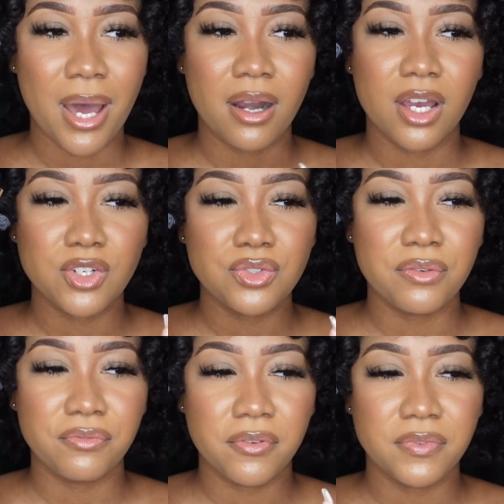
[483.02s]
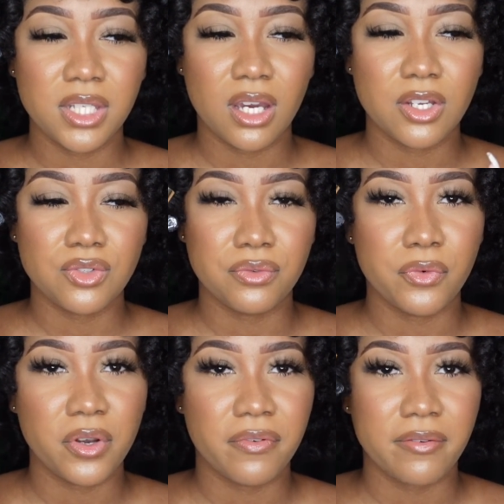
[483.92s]

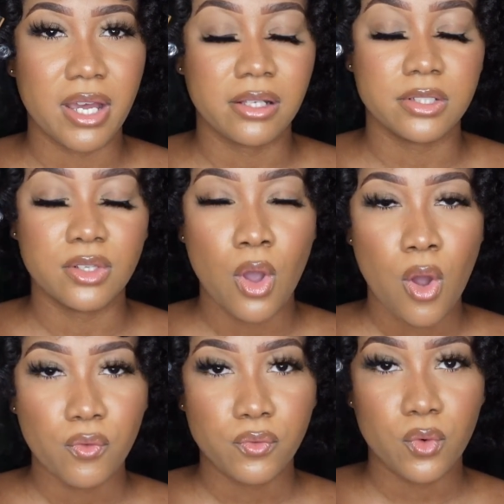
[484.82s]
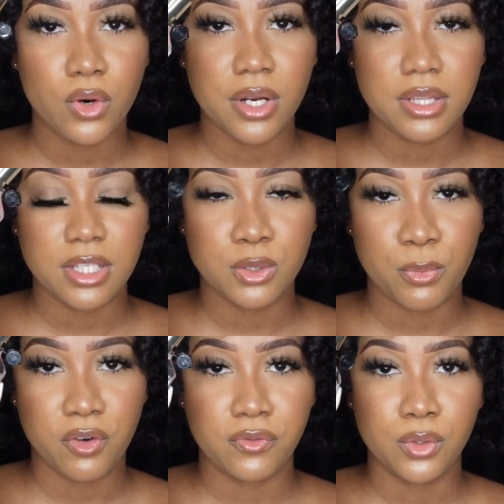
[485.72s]
$145 for this
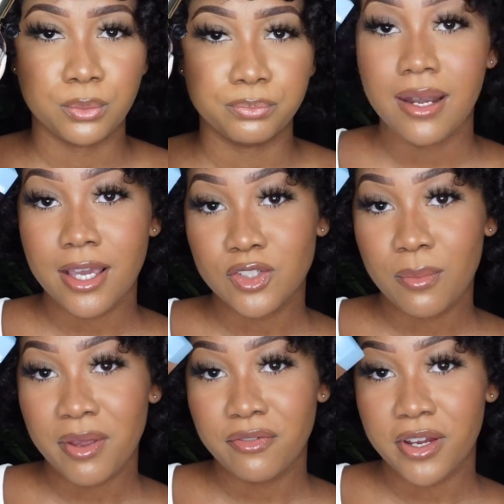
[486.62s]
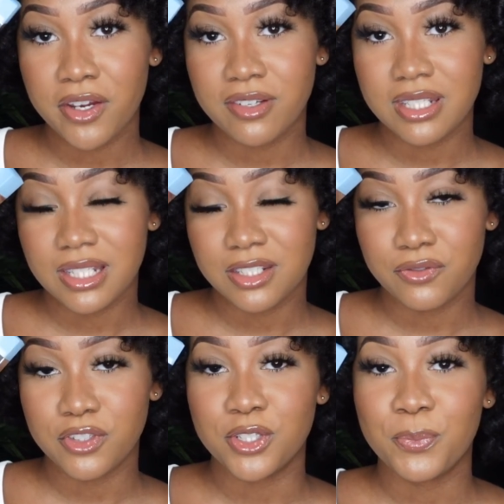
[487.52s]
perfume. Next on my fragrance list
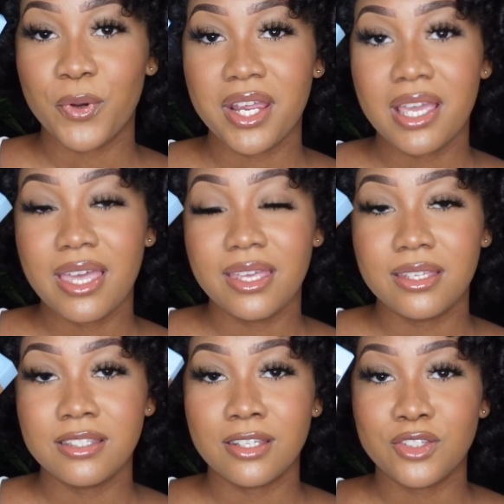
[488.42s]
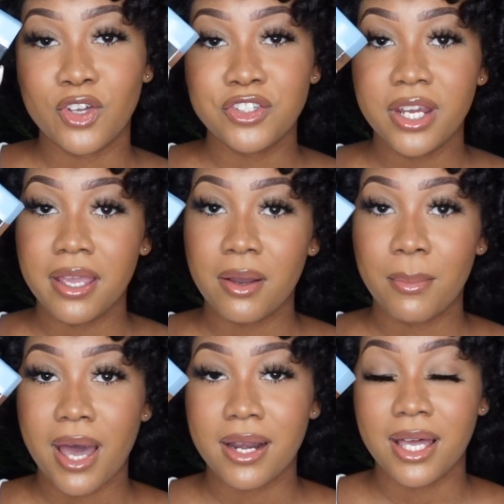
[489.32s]
for spring is Dolce &
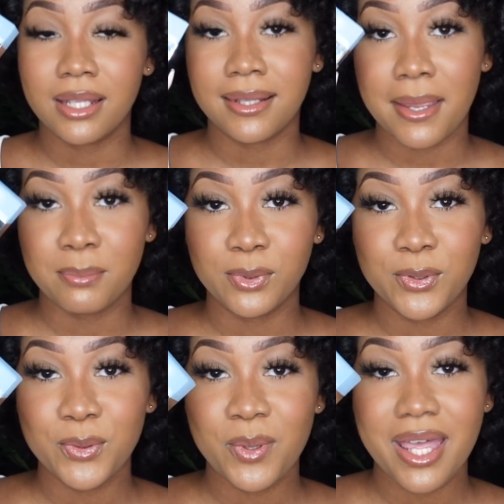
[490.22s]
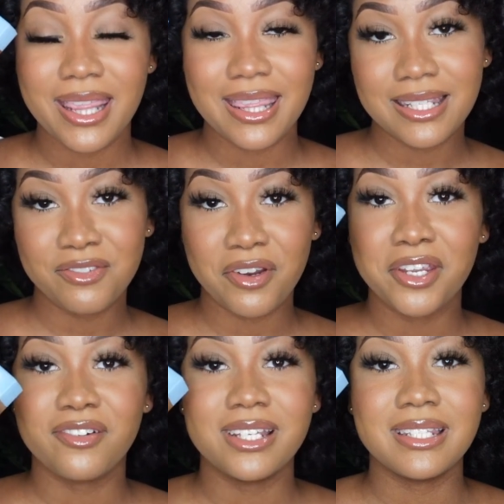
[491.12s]
Gabbana Light Blue. This
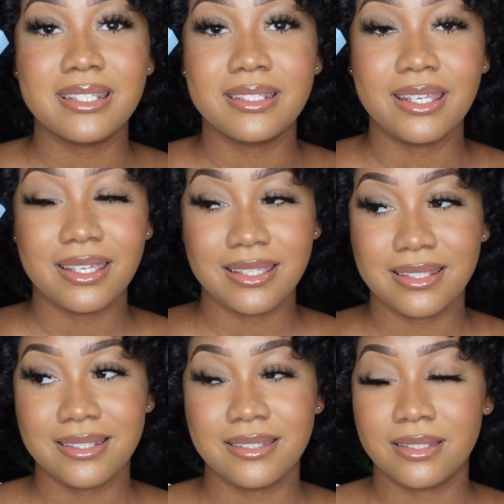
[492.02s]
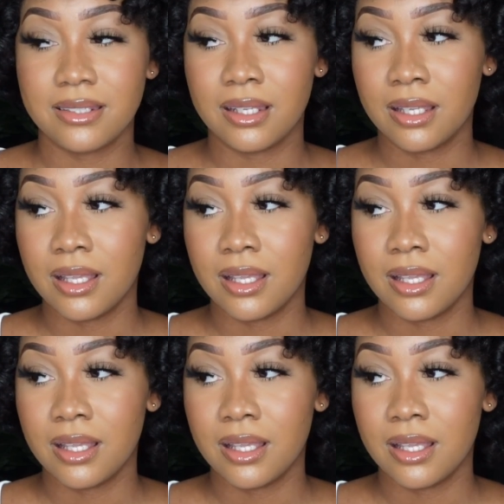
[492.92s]
fragrance is